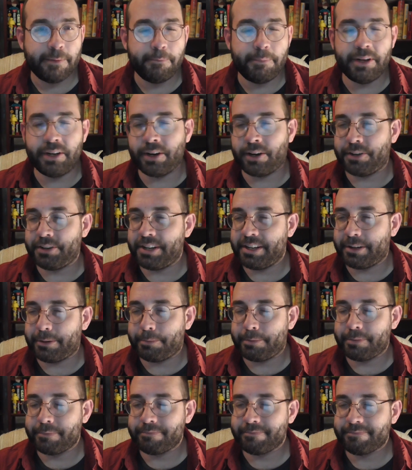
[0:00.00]
beyond
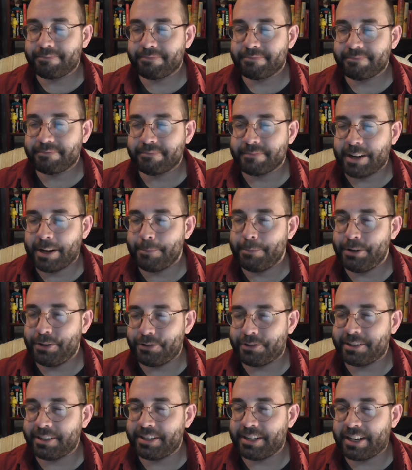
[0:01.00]
help. I'm
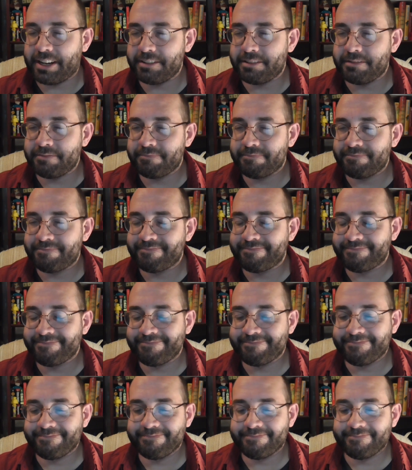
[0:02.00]
usually not.
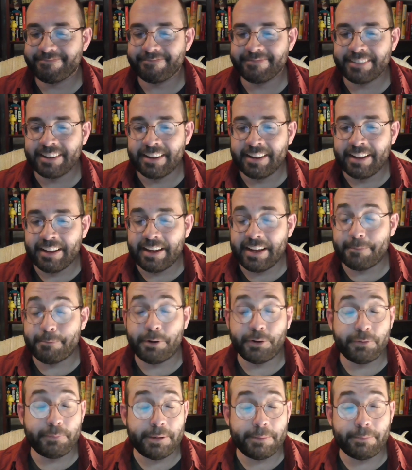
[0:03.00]
And
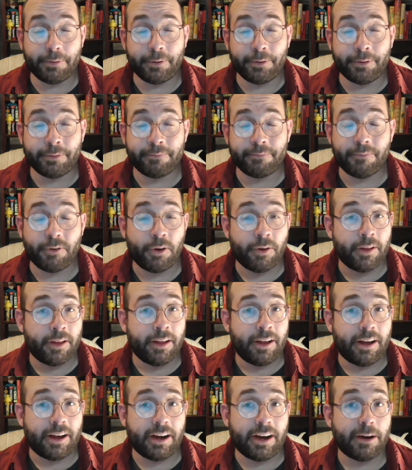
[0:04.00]
most people,
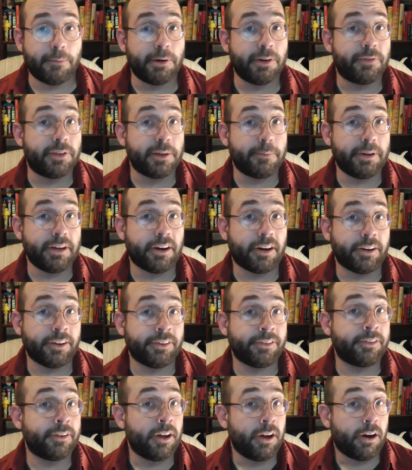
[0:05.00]
if they be
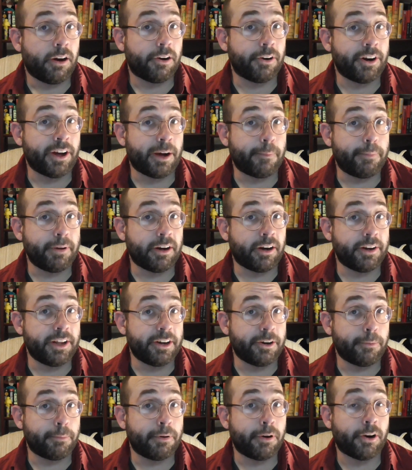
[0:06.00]
honest, are not beyond
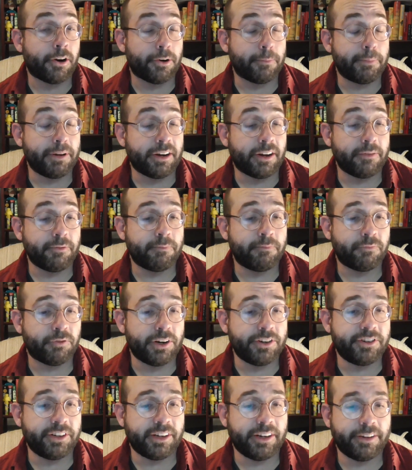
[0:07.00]
help, aren't beyond
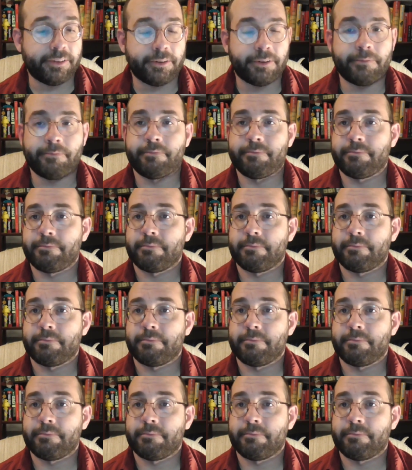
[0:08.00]
reaching either.